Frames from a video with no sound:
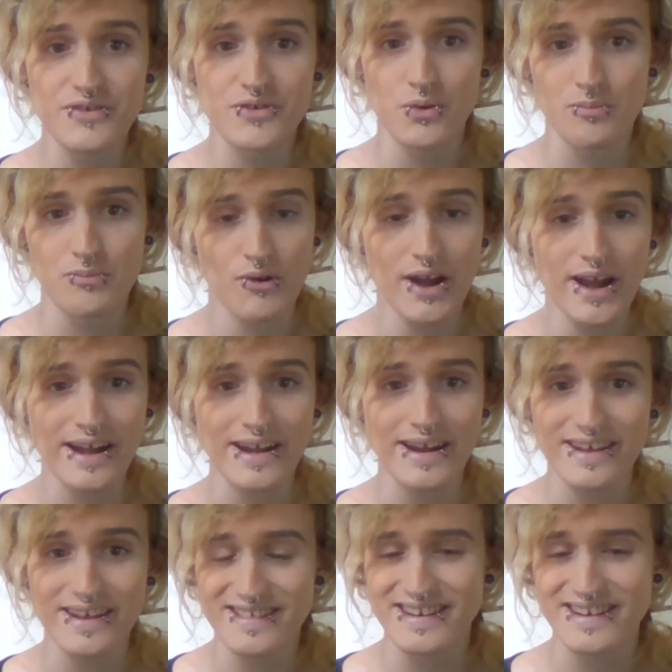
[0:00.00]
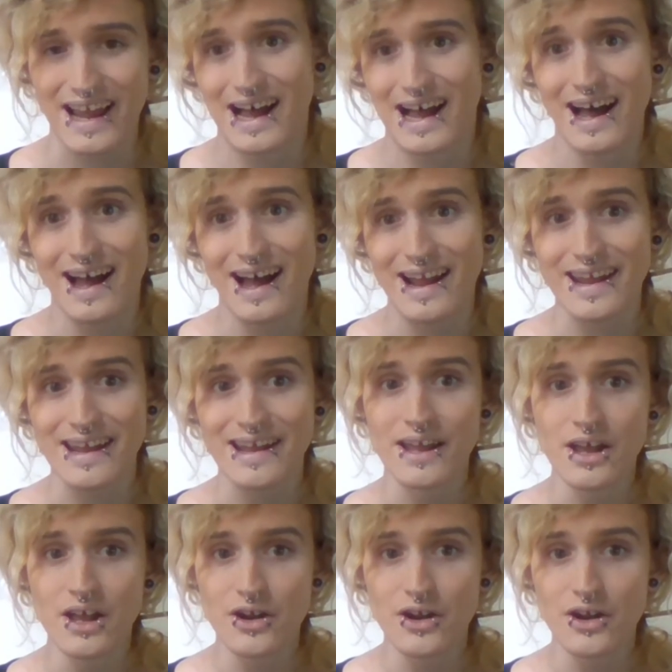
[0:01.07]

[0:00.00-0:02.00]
your brain isn't I.